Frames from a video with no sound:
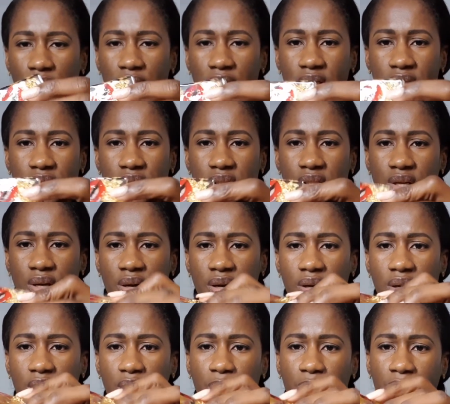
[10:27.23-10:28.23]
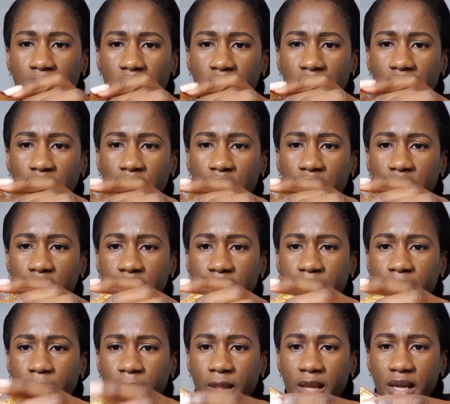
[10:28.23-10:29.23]
this turned out pretty good.
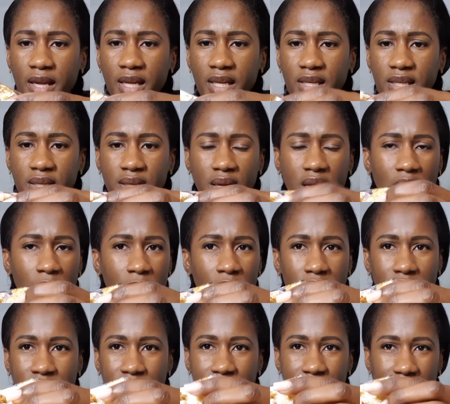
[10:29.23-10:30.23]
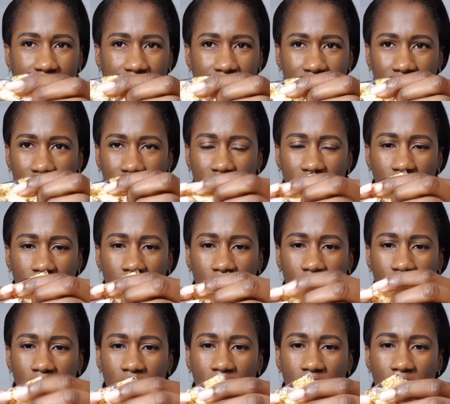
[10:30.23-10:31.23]
It didn't come out sticky.
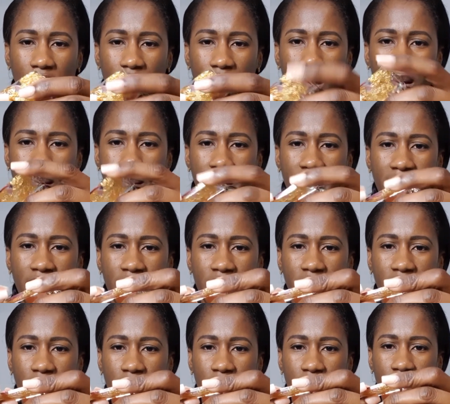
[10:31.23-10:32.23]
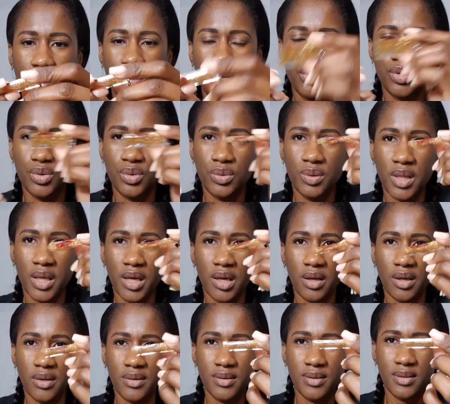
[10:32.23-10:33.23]
I did 2
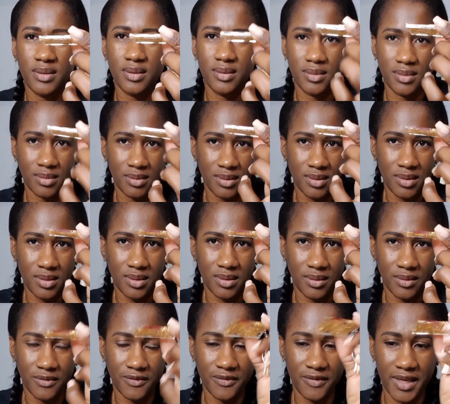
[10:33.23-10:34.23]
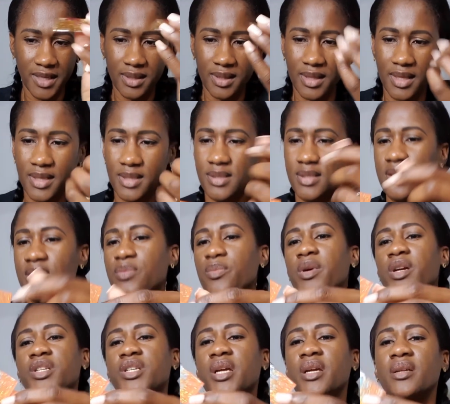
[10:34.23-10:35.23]
layers to finalize this
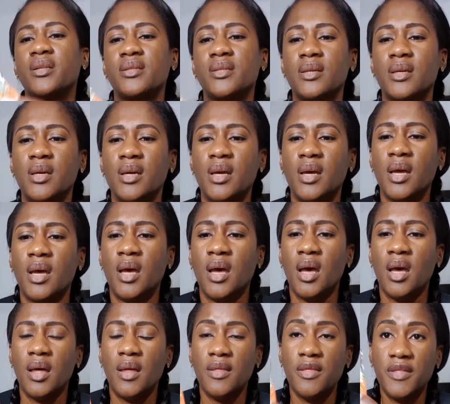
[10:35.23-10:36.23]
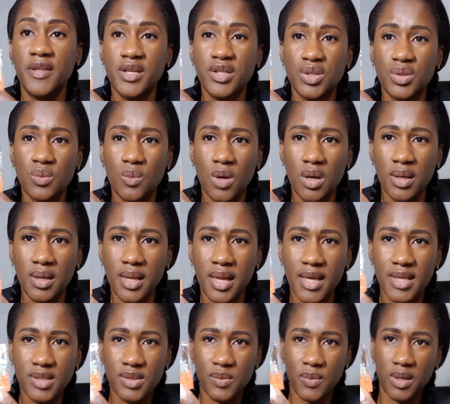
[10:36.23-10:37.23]
project. This one
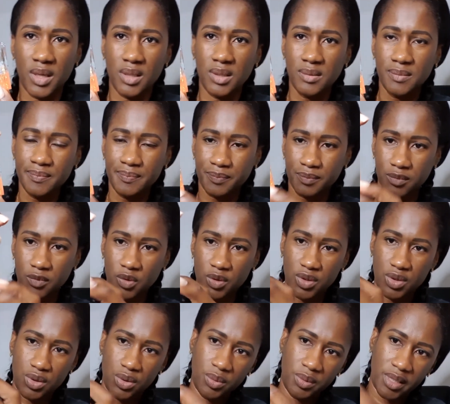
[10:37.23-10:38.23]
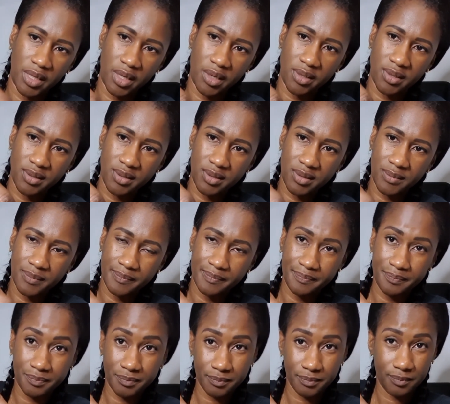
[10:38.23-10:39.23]
as well was 2 layers.
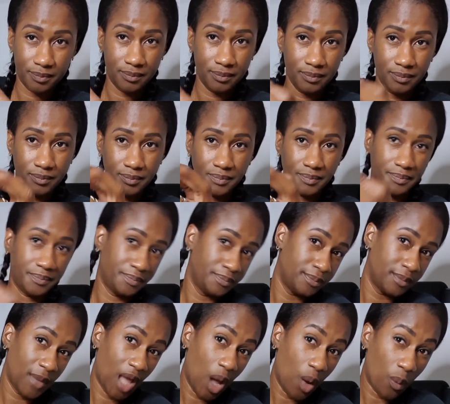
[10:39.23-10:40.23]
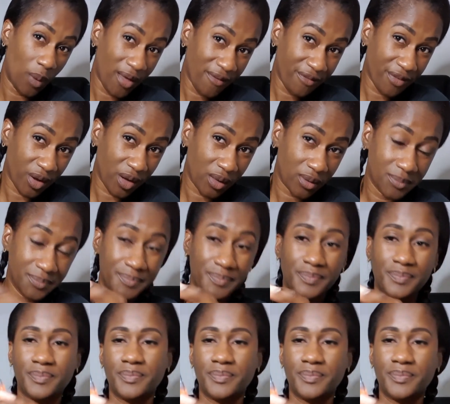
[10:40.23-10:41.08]
However,